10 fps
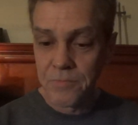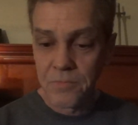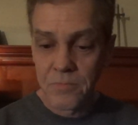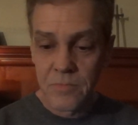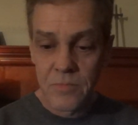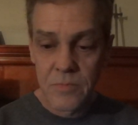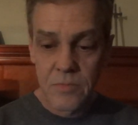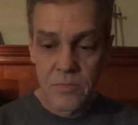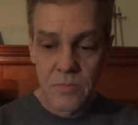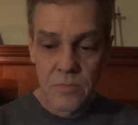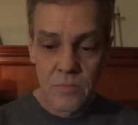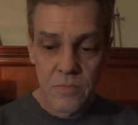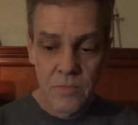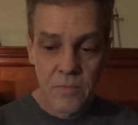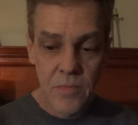
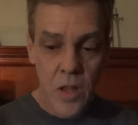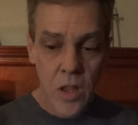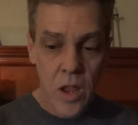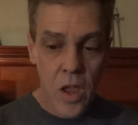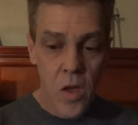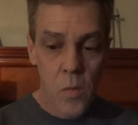[no speech]